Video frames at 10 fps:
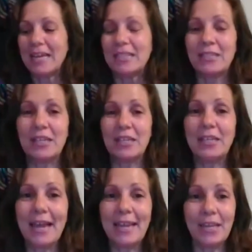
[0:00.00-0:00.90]

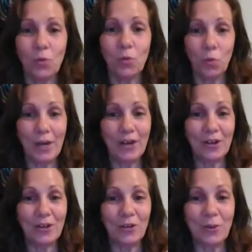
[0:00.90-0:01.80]
tonight we're
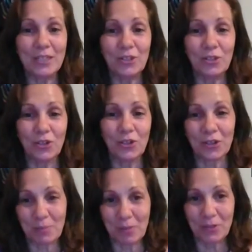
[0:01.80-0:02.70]
going to learn
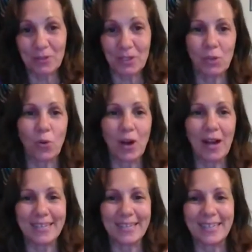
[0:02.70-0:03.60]
about
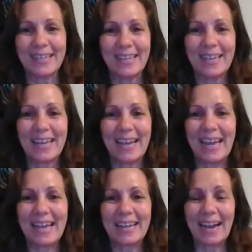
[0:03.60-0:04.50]
scrying,
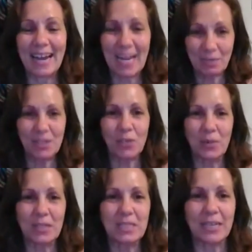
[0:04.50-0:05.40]
and I am so
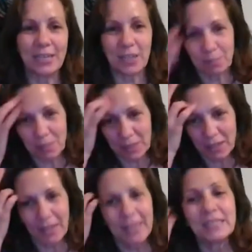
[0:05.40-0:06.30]
excited
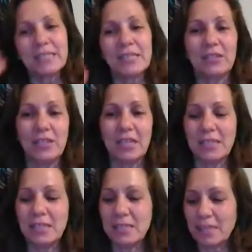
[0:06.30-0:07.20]
because this
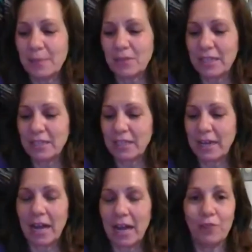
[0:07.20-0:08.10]
is something that
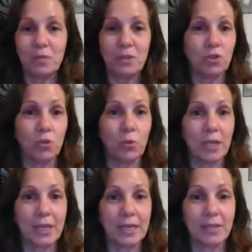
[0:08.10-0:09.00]
I have been
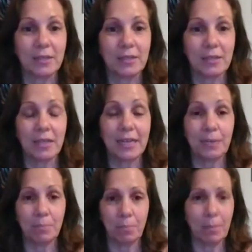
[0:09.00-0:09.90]
doing like
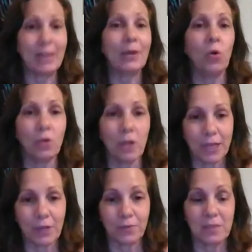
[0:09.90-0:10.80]
my whole
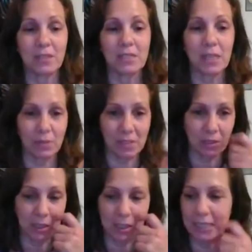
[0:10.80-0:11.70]
life since I was a
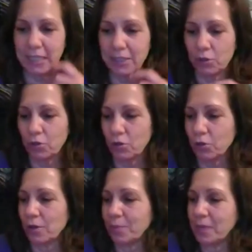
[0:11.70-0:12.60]
teeny little
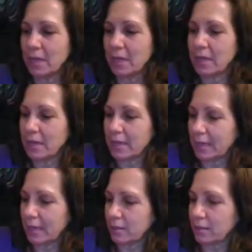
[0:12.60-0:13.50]
girl.
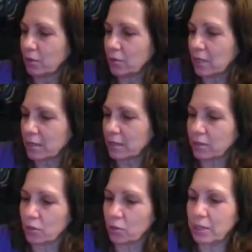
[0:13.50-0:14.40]
And oh, that can
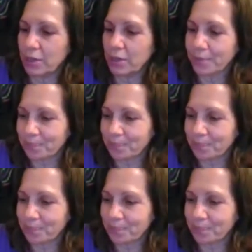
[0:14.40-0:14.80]
go here.